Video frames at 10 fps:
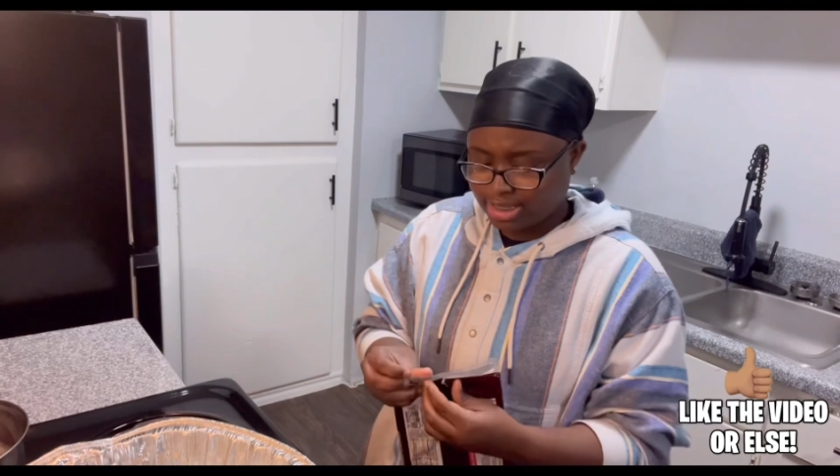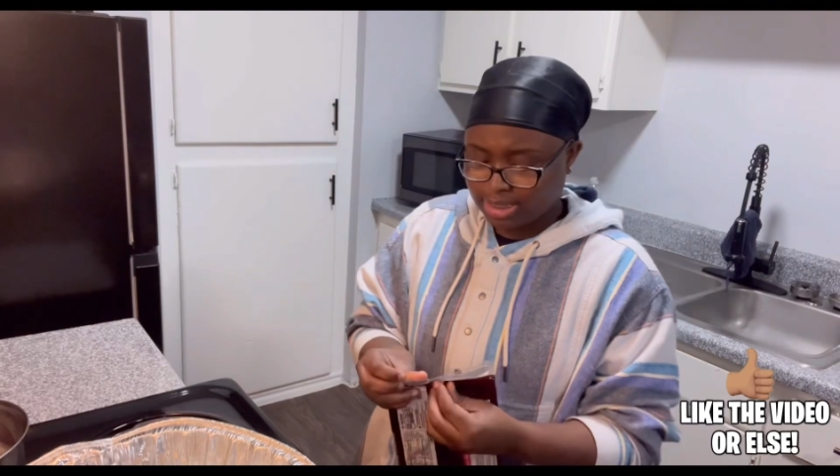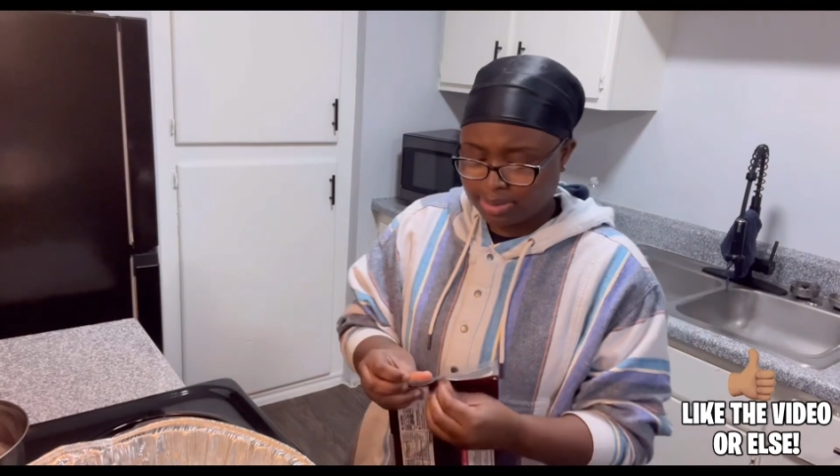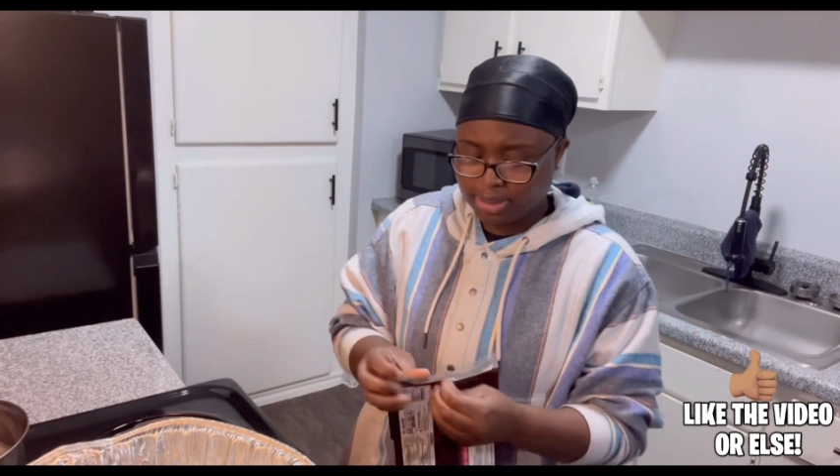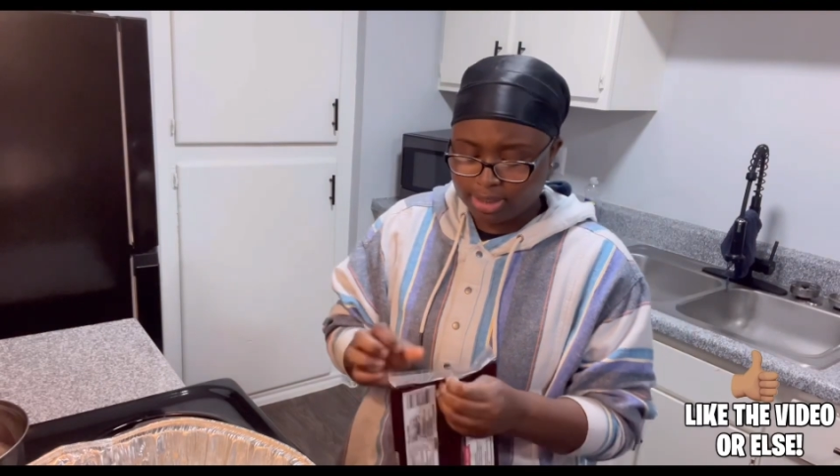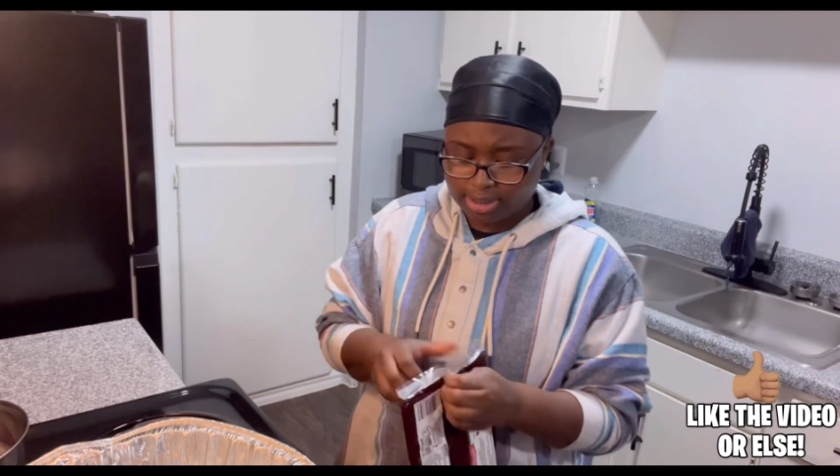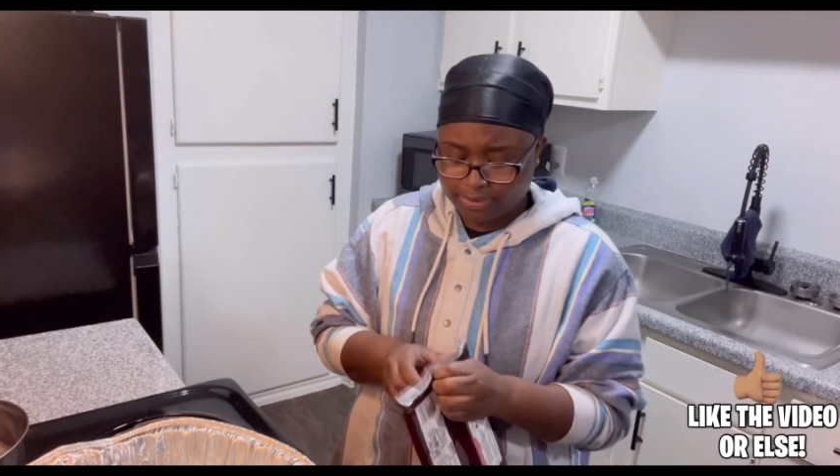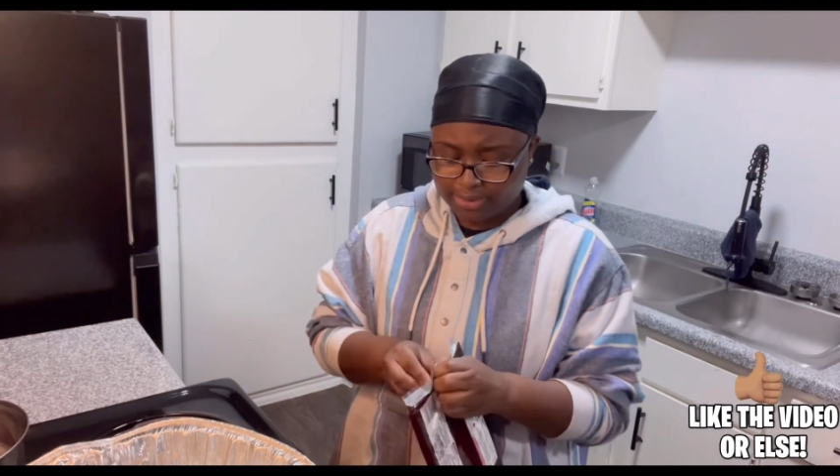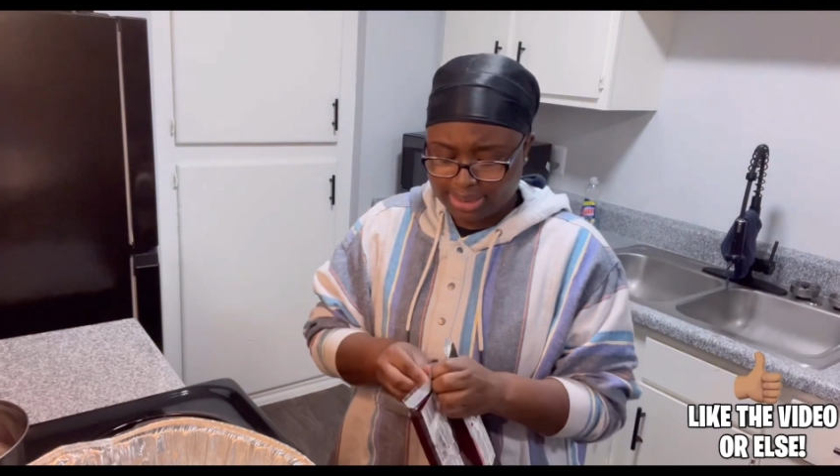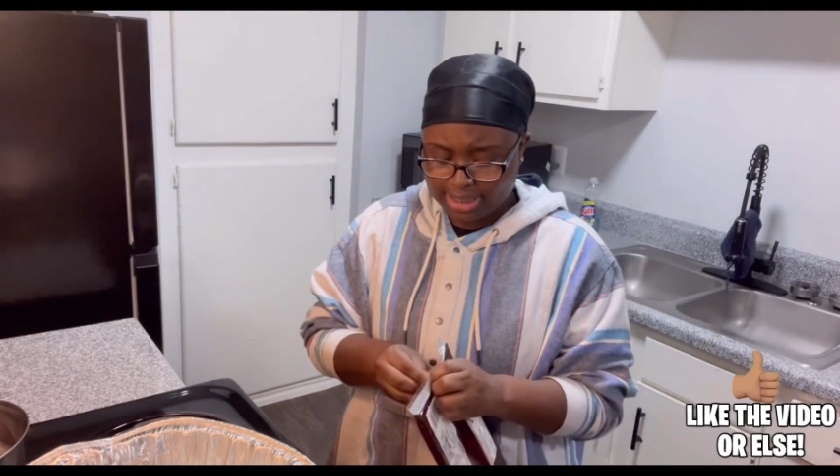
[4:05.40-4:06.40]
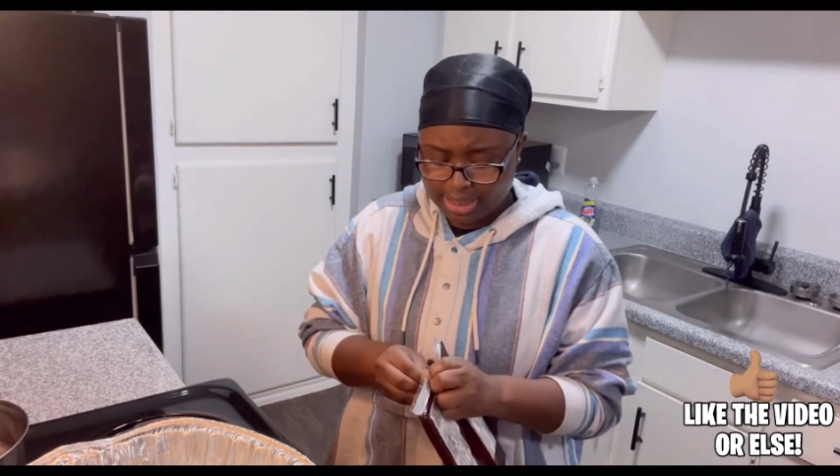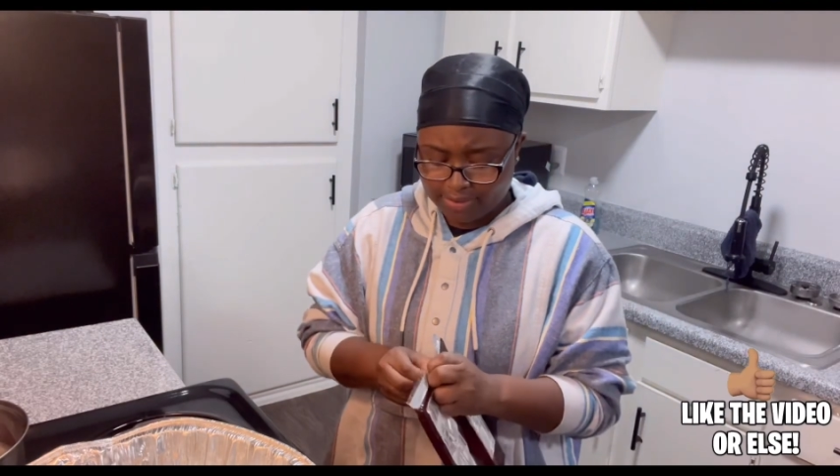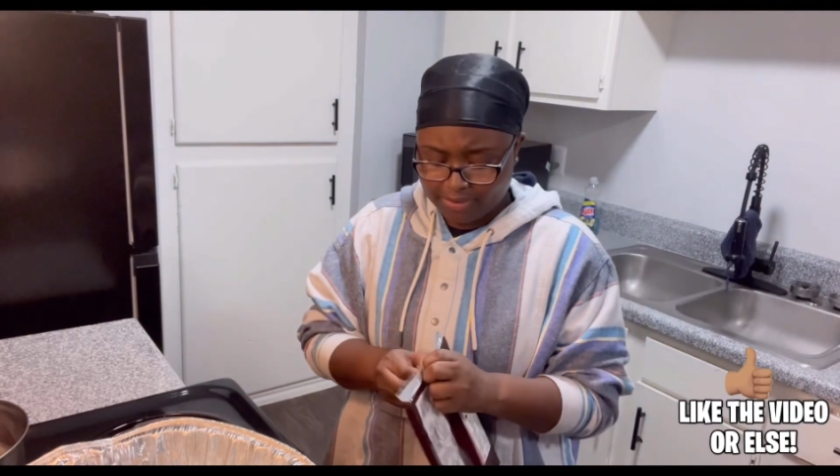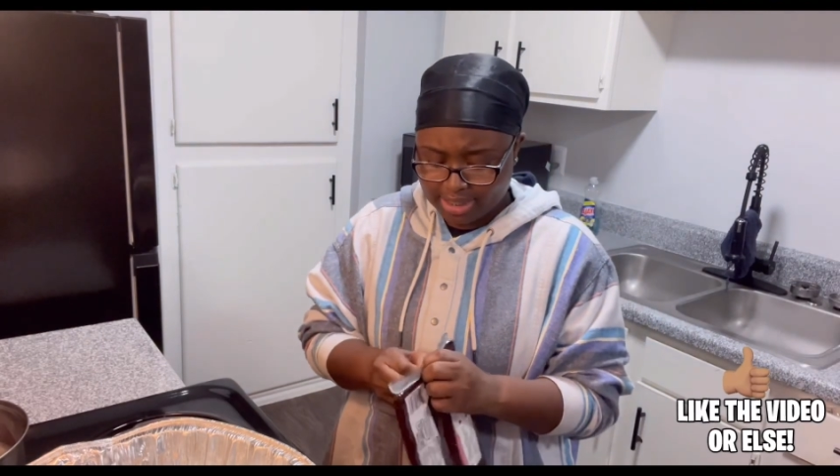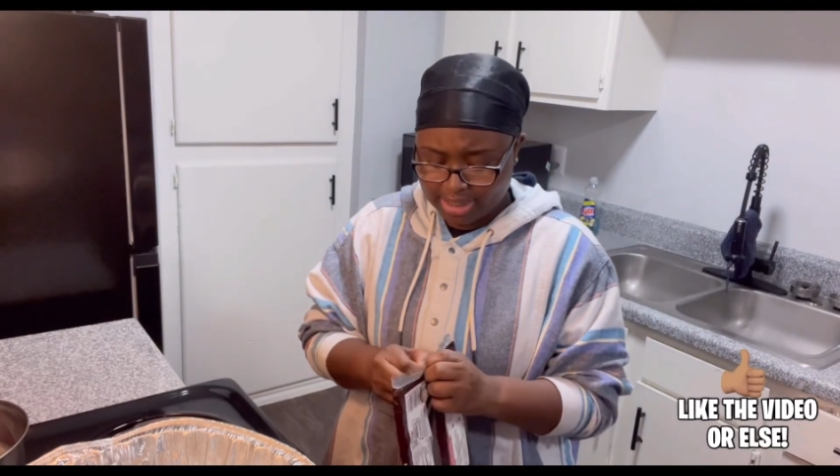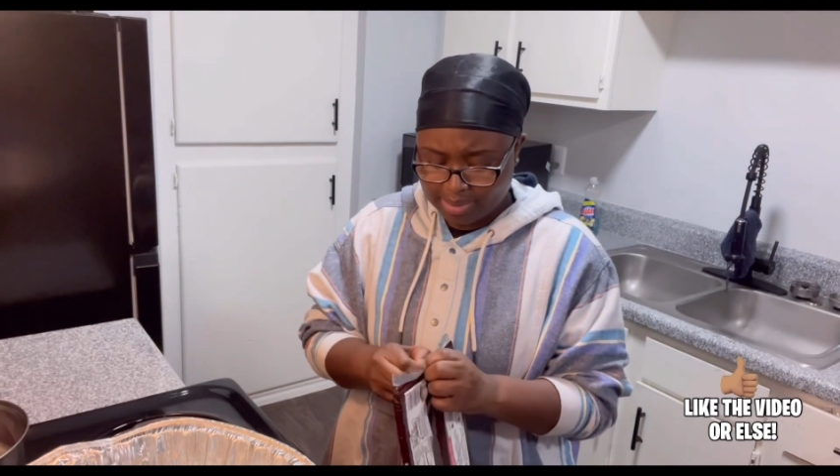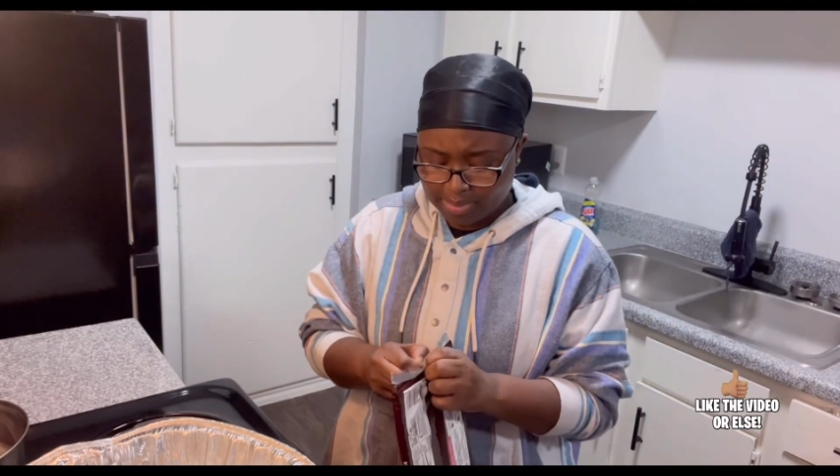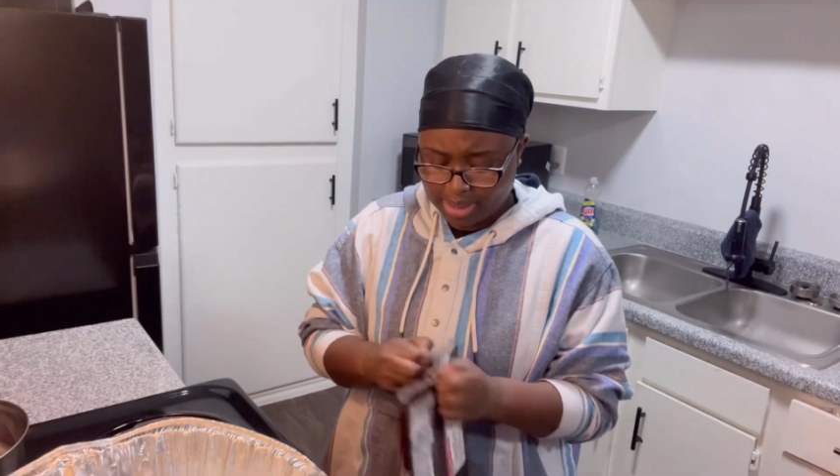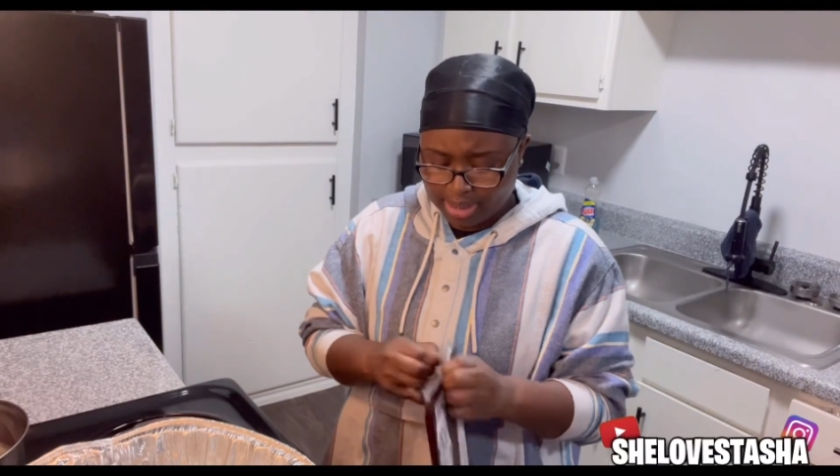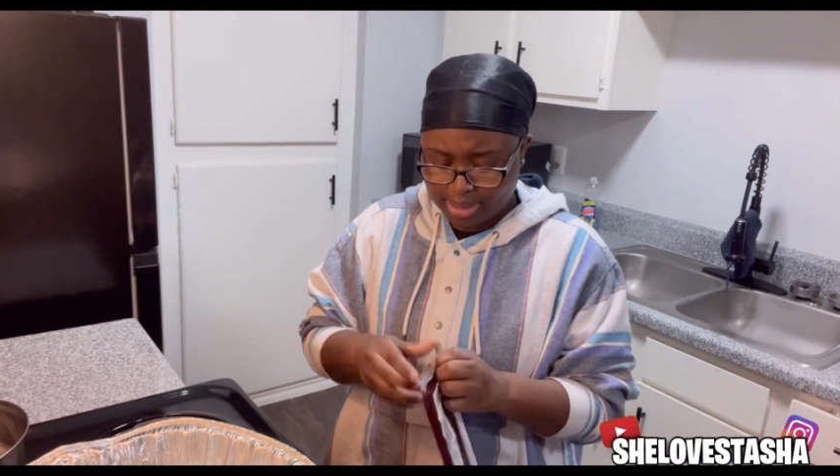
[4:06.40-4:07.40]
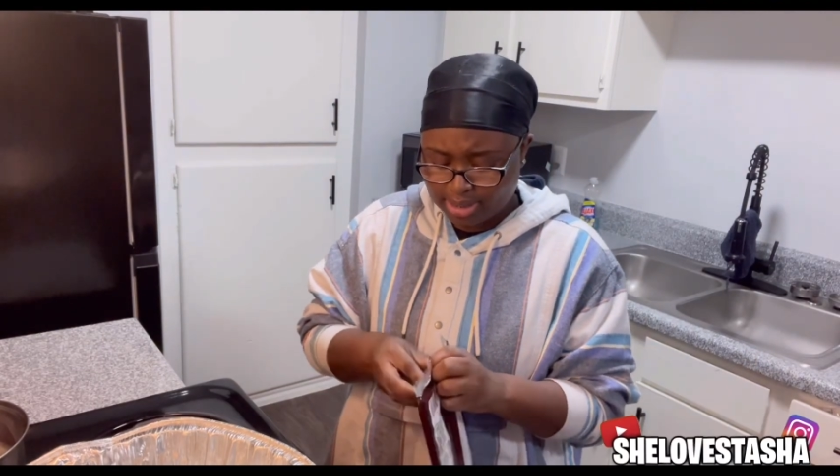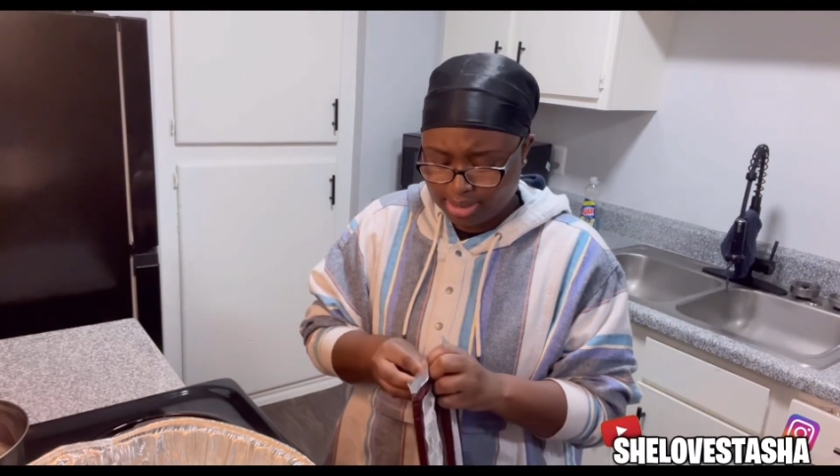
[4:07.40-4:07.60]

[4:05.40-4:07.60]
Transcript: she cooked it for 10 to 15 minutes.